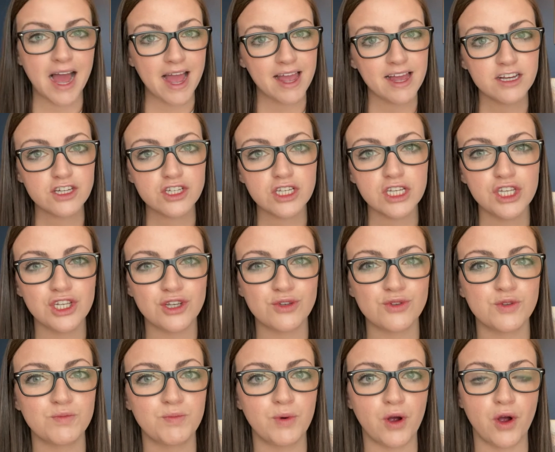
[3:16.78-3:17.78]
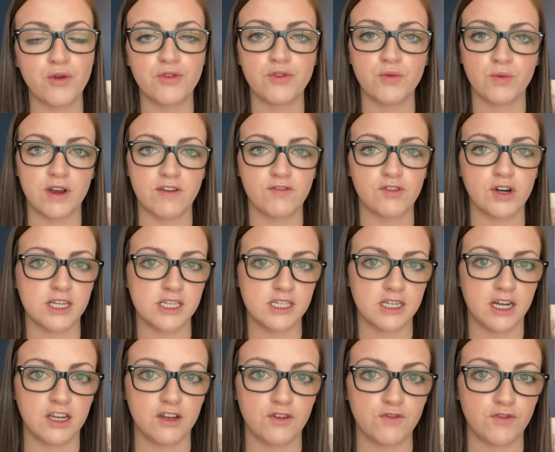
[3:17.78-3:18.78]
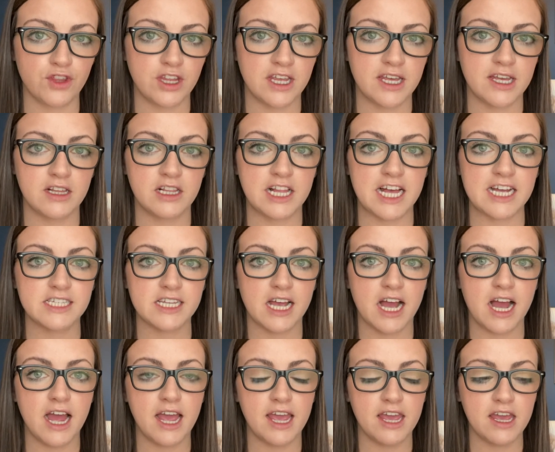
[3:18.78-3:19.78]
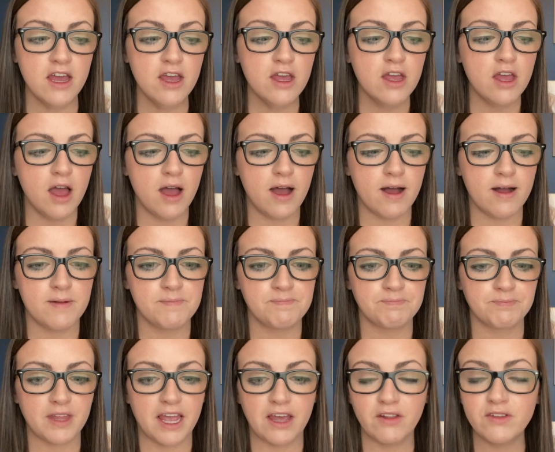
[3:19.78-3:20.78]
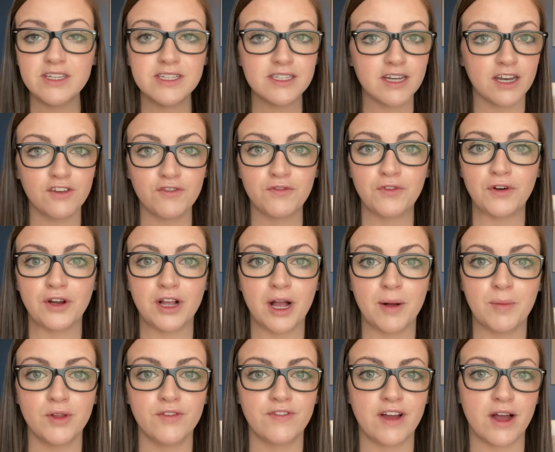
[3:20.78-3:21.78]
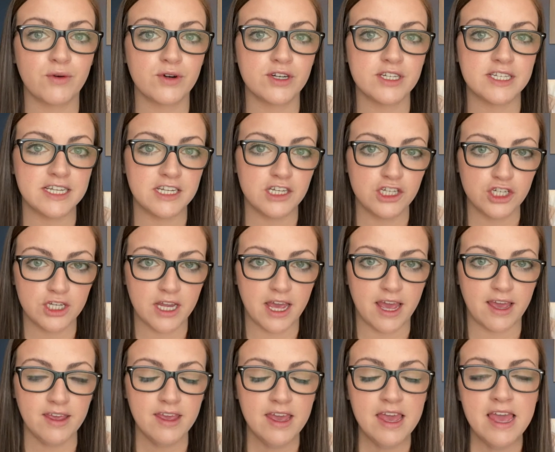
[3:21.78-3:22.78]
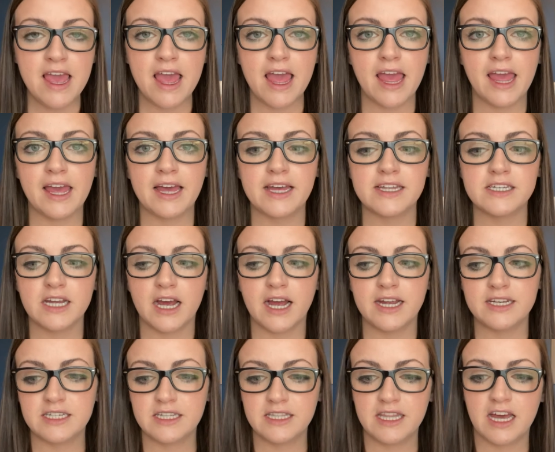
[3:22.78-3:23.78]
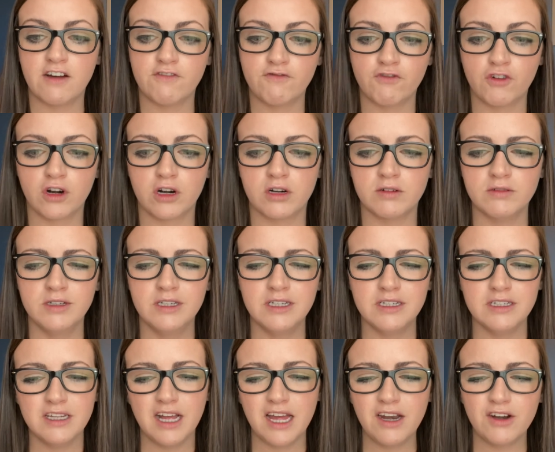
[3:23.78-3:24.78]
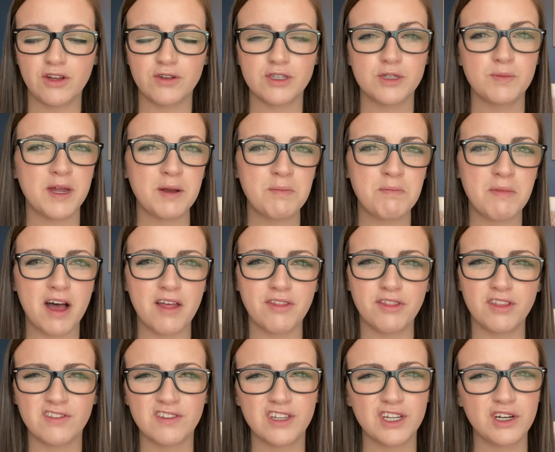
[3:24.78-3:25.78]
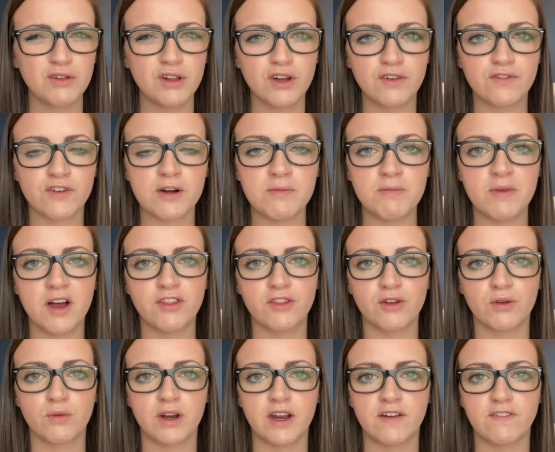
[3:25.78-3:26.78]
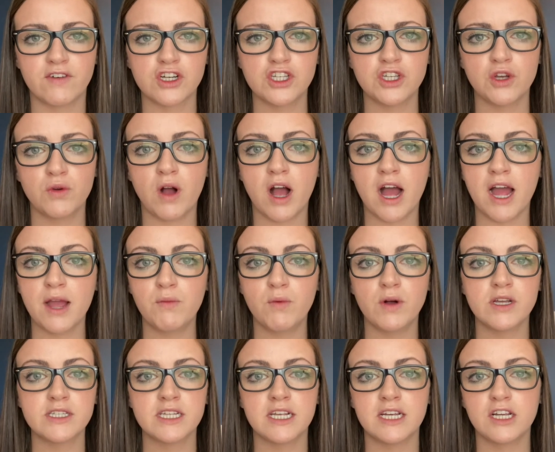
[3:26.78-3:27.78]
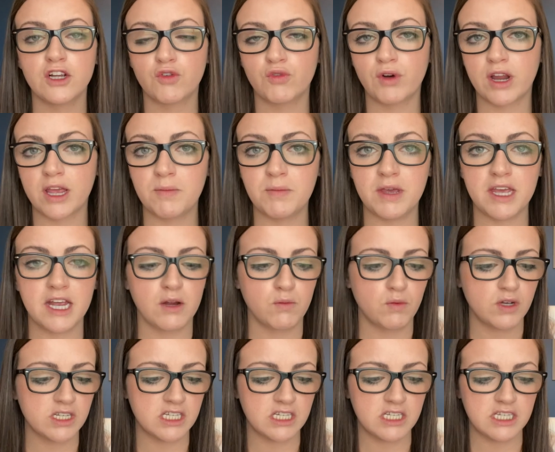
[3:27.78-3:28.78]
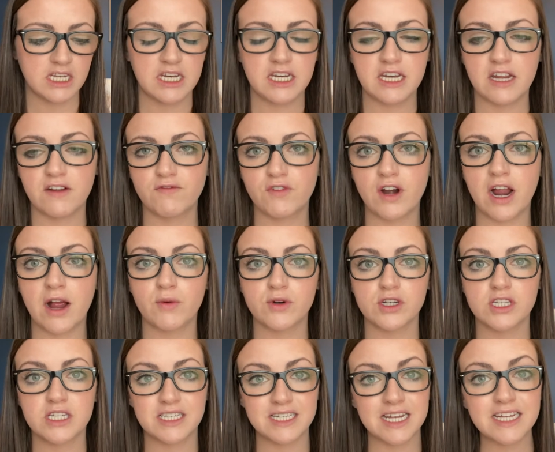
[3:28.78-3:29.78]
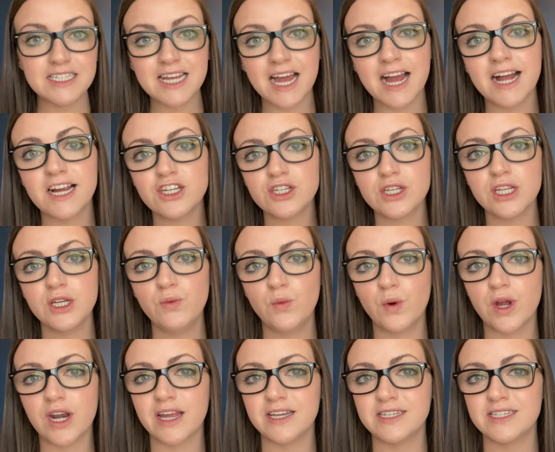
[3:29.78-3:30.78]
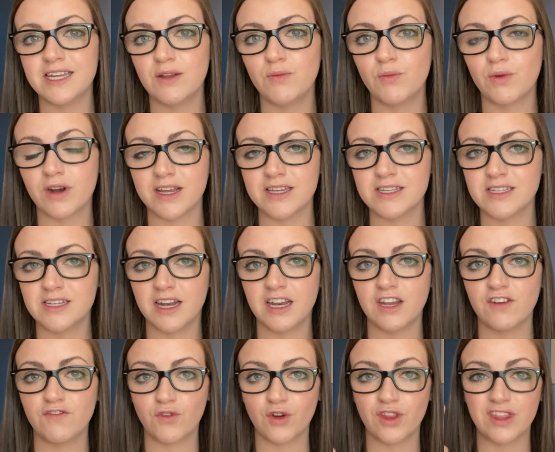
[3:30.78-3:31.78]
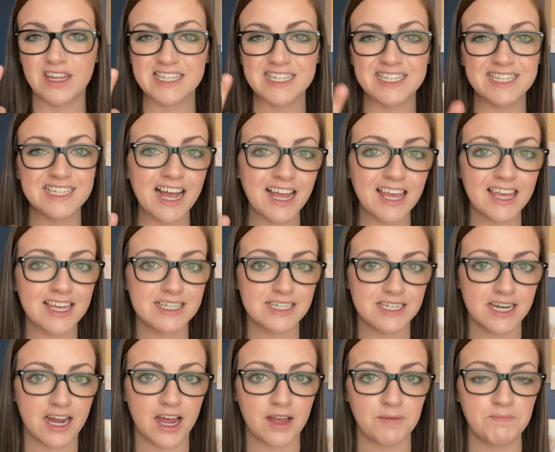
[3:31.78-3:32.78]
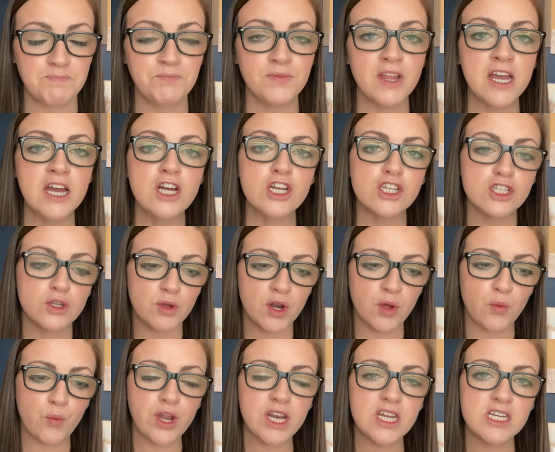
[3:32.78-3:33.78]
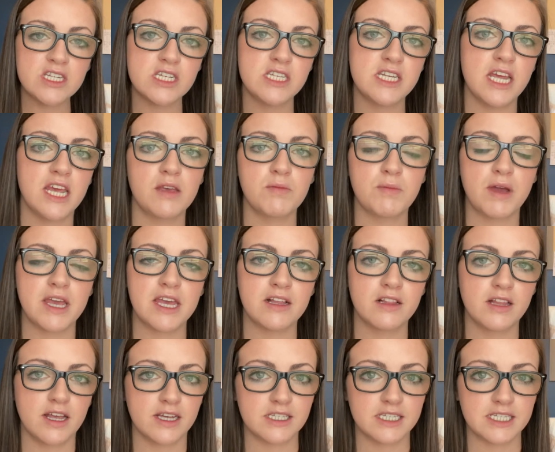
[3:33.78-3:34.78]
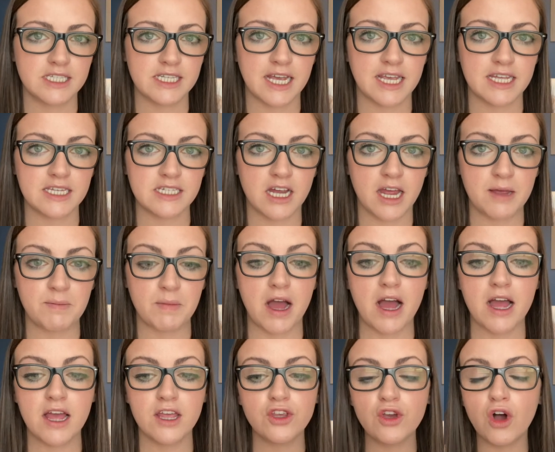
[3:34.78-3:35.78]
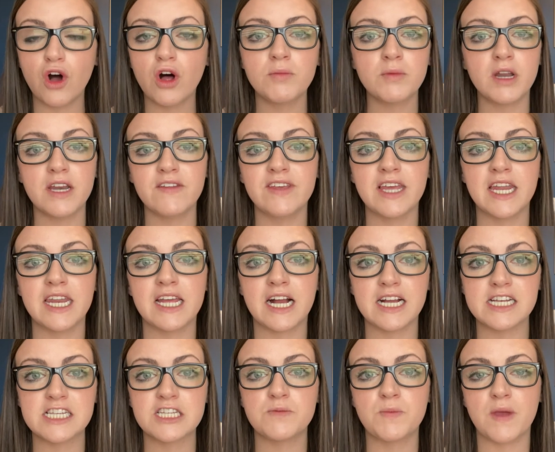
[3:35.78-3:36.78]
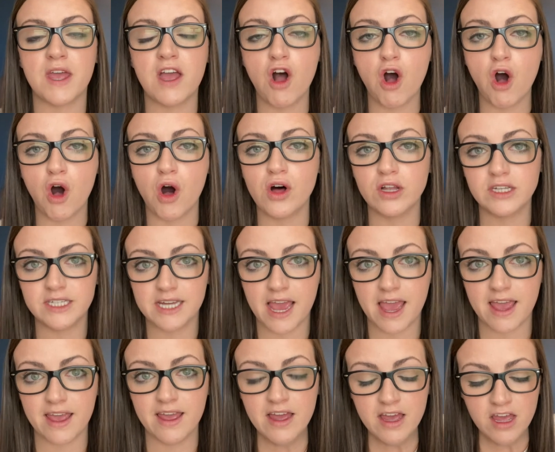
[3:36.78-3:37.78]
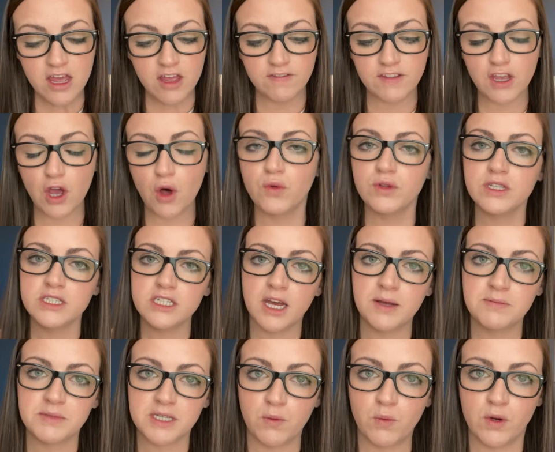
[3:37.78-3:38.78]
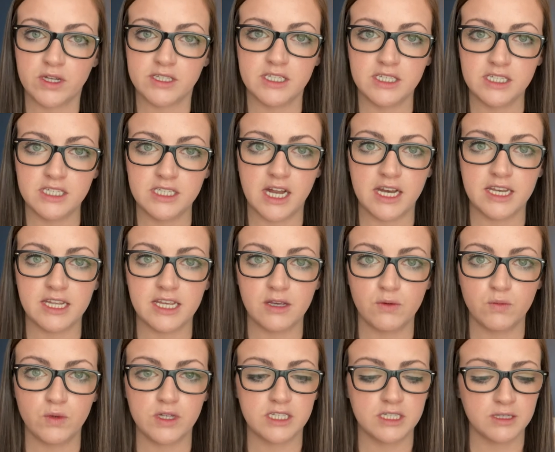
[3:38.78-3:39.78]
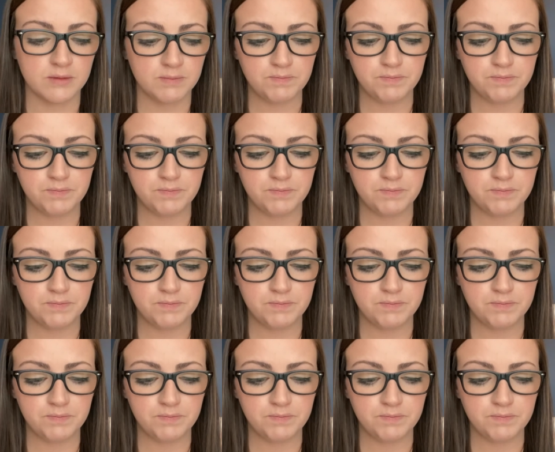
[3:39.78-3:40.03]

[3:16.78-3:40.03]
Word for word: I actually used both whenever I studied for the NCLEX. I um, I only studied for a couple of hours each day, and I did that for I don't know, it was about a month, a little over a month or whatever. So I wasn't cramming, I wasn't sitting down for hours because that's actually what I did when I studied for the second time. So when I went in to take my NCLEX the second time, y'all, I'm not even kidding, I spent all day. The only times I wasn't studying was